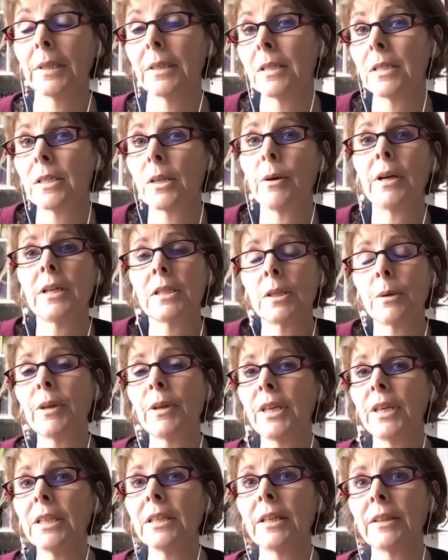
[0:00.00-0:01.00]
So I
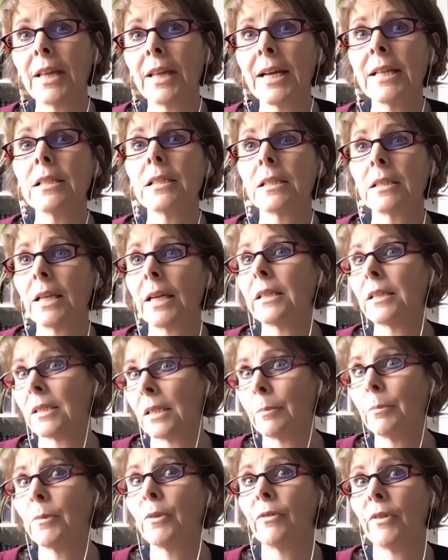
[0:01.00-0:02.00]
think that's
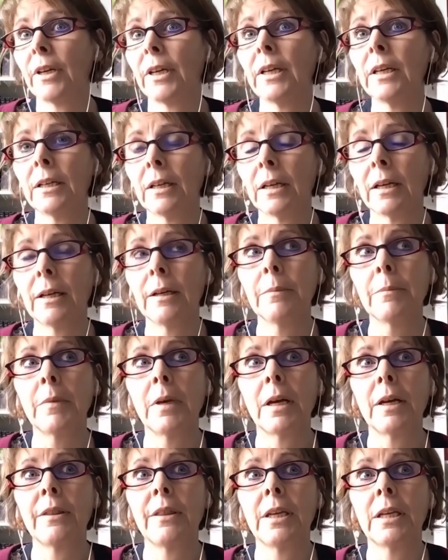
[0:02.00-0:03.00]
some of it.
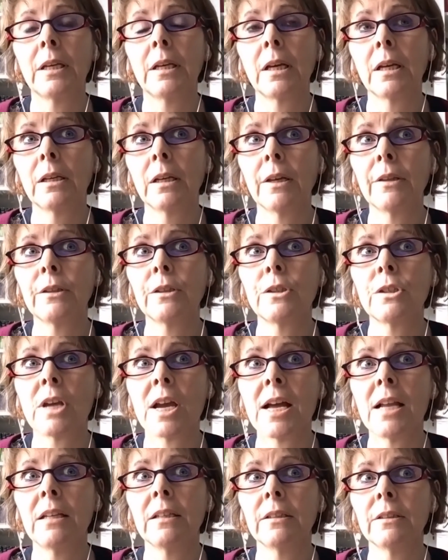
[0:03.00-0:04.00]
I think another
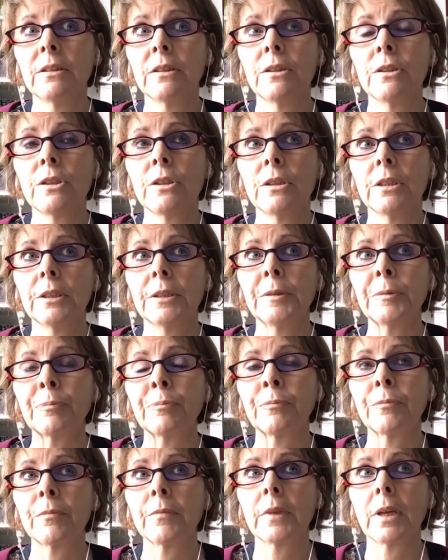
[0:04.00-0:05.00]
challenge
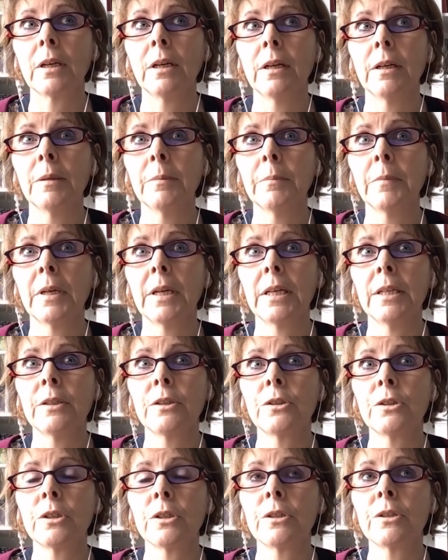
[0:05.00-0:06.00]
is
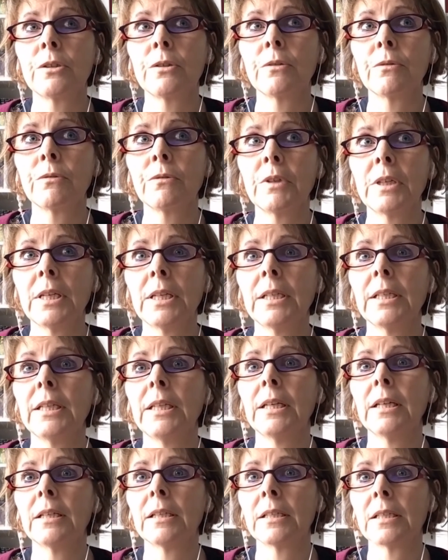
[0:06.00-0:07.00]
just
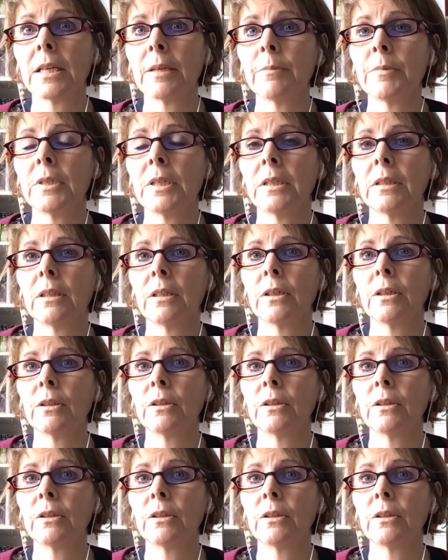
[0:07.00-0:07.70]
really accepting that.